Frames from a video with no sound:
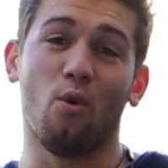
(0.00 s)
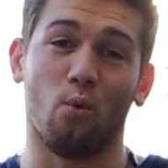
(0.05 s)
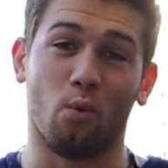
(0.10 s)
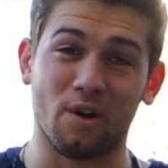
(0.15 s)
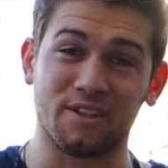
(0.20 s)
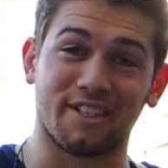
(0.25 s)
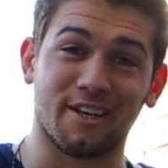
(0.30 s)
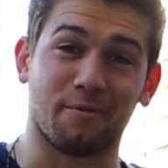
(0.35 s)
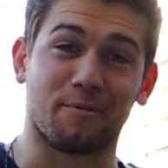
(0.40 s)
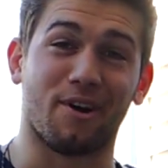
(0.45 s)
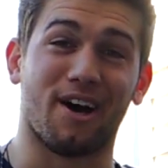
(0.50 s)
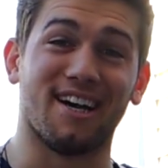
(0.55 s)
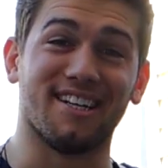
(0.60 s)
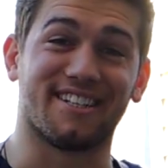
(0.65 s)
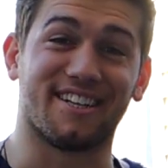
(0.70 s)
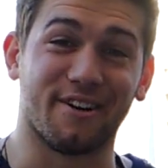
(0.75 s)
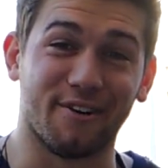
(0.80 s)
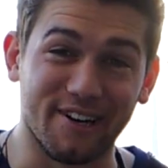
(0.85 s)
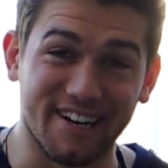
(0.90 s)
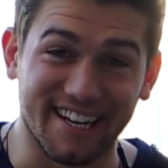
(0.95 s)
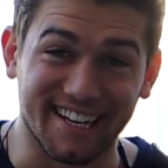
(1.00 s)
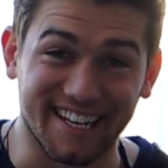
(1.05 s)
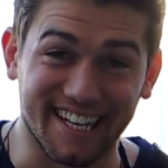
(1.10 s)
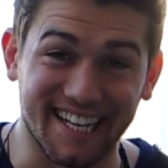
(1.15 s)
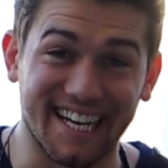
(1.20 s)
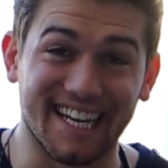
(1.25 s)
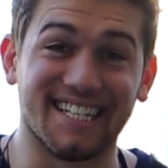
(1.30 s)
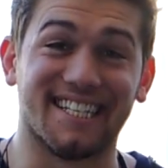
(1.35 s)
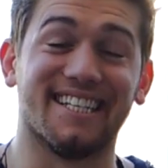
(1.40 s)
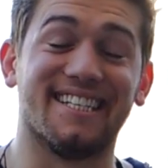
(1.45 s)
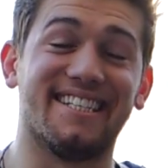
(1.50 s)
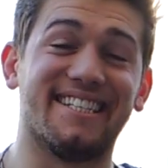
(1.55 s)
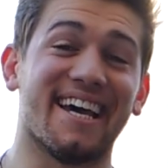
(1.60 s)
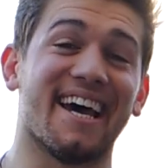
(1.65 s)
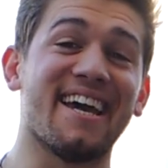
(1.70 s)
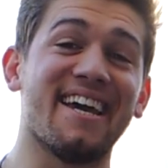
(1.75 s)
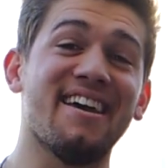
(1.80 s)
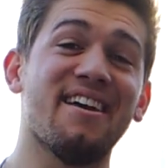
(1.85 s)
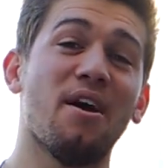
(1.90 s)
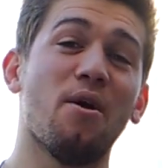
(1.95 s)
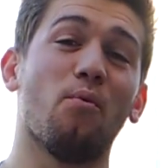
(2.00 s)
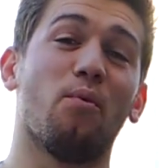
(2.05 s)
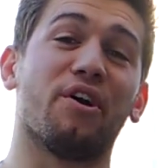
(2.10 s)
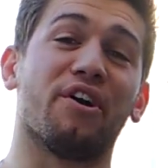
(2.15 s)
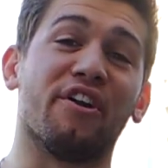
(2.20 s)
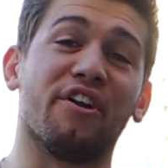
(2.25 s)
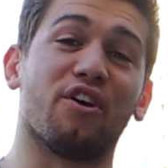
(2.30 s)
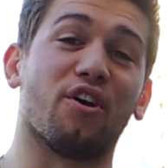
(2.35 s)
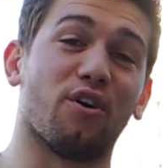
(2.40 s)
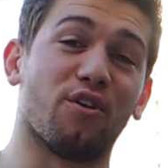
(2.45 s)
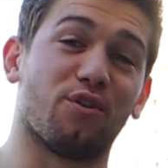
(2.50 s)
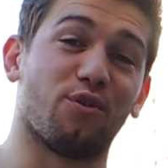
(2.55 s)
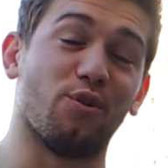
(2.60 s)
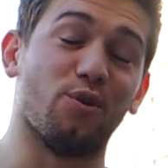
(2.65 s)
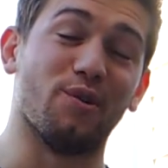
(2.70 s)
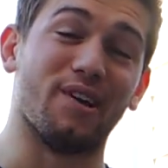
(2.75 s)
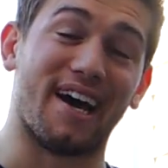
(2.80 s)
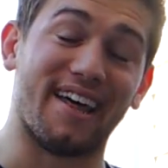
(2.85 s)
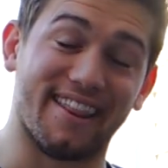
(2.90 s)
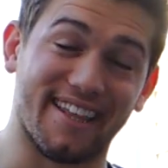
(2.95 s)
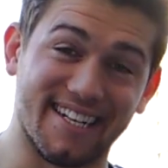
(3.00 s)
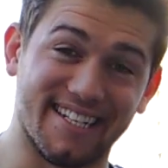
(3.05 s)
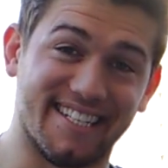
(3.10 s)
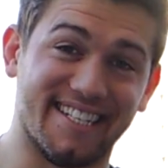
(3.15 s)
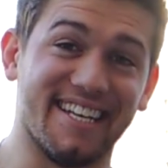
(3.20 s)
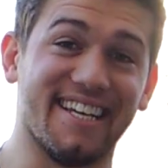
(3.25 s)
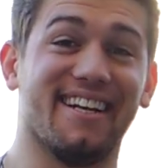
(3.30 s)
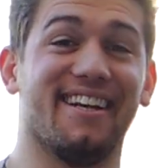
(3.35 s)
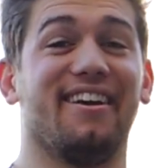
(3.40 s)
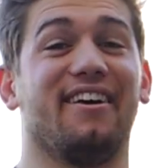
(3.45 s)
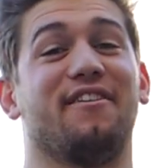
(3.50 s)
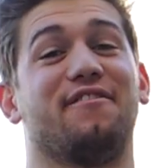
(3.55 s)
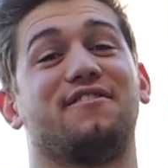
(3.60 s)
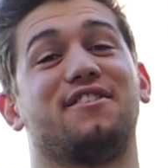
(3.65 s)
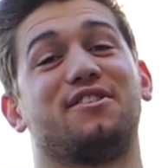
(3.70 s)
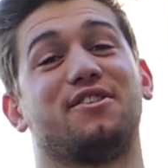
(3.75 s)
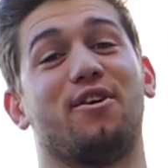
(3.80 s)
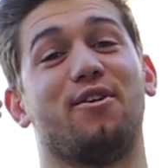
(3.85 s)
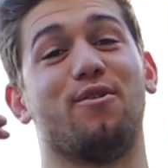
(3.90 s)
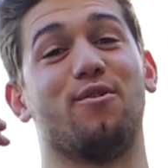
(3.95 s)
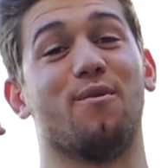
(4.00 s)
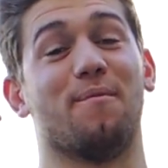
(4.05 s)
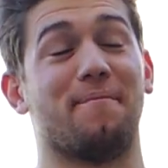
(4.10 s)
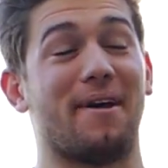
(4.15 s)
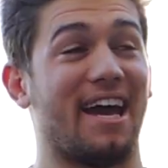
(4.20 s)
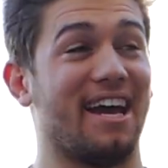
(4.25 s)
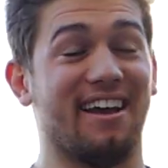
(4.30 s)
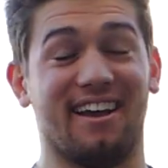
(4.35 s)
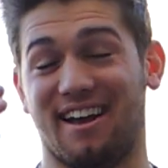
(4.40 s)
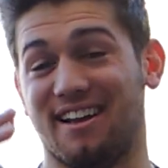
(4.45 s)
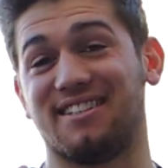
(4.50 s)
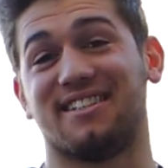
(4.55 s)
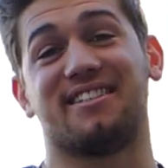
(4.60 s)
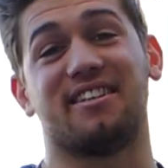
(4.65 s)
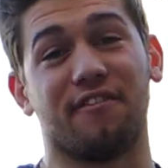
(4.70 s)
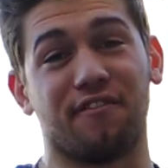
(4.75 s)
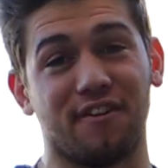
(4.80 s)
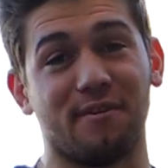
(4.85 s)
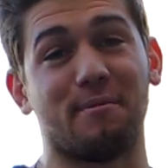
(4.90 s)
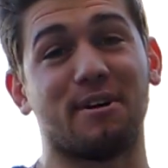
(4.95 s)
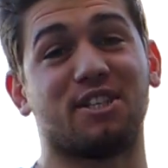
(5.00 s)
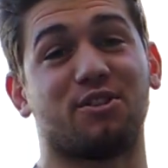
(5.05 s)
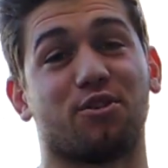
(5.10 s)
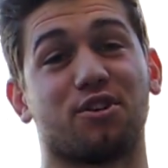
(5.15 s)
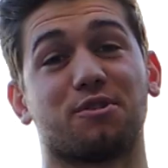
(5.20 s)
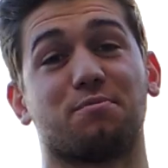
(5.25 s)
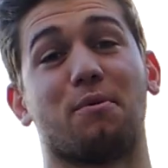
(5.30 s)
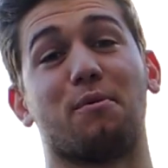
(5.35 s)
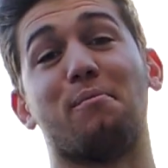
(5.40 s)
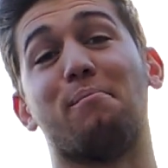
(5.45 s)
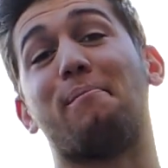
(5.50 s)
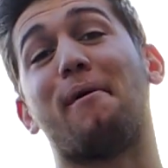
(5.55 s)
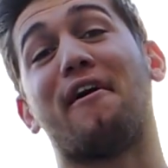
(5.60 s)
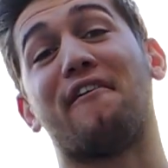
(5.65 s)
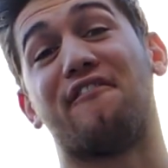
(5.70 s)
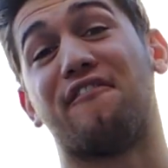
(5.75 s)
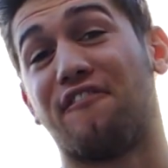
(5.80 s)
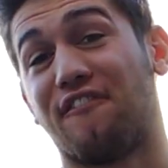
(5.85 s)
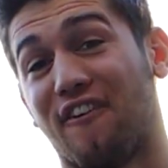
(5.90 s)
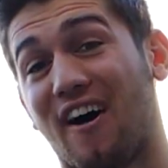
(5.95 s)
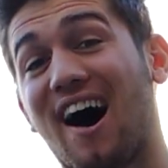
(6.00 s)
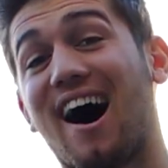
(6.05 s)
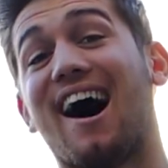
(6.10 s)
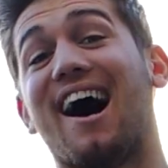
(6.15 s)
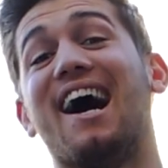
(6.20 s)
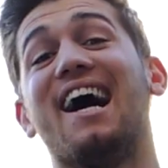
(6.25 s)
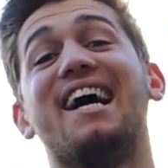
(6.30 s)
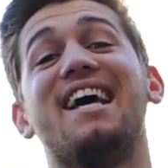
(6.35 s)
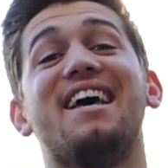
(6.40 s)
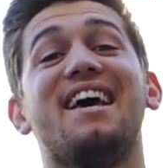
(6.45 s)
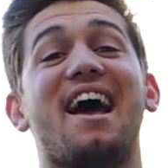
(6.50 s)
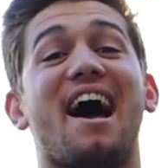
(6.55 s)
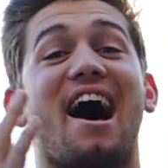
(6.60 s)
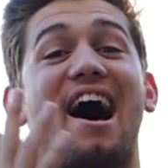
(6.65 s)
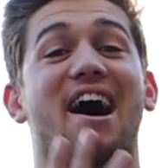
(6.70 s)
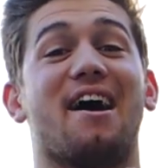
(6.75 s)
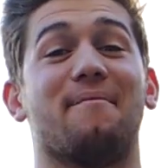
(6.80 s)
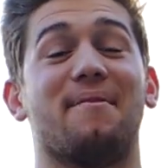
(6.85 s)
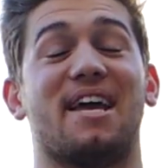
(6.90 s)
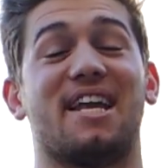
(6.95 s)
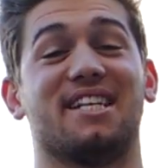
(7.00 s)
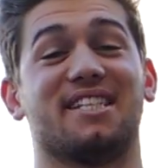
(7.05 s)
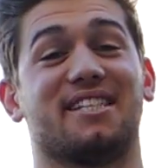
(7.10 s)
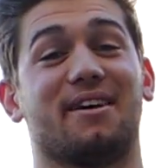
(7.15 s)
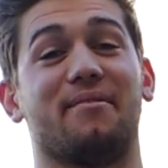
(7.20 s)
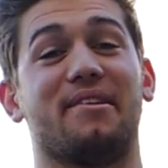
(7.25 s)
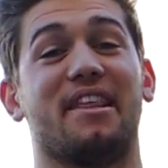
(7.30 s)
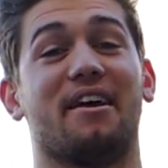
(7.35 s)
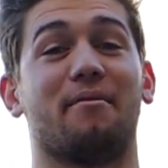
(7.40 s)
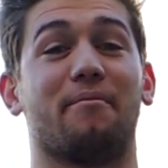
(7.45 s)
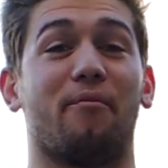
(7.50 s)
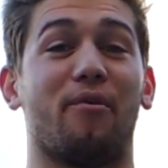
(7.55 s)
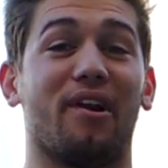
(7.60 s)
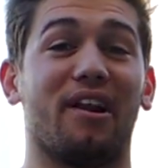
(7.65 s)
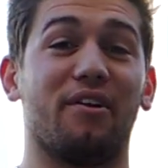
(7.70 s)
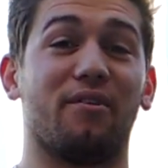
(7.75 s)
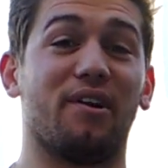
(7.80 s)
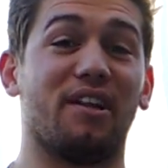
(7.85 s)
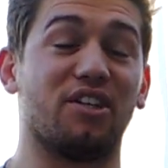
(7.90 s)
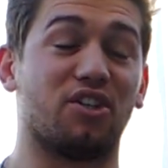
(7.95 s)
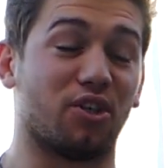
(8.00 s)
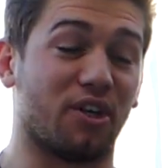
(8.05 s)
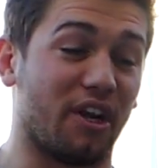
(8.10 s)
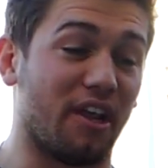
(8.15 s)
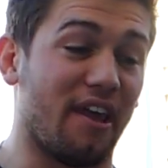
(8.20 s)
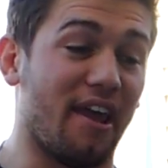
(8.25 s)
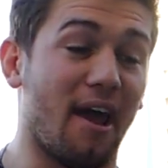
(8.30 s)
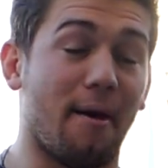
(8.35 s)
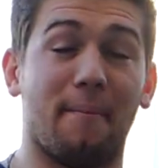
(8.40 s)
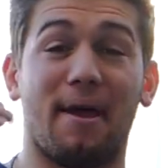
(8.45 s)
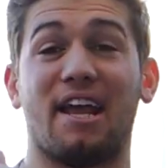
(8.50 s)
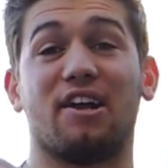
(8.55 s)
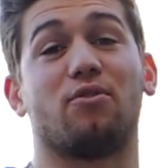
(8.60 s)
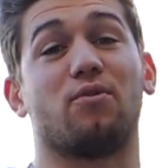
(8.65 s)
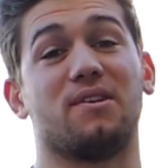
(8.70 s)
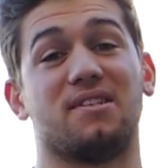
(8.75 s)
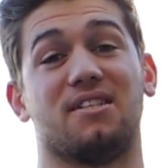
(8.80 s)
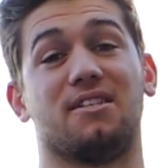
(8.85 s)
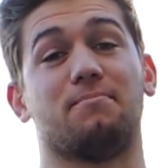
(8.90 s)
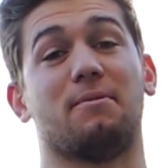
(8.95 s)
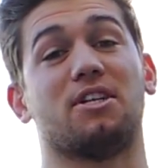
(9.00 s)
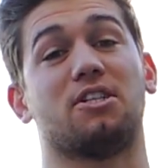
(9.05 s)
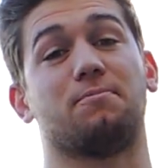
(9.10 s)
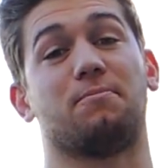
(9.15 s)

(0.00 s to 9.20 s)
What's up guys, Kieran Hedley here. Today we're going to go through the deadlift. So it's definitely my strongest movement by far, and it's something that I'm really trying to increase as much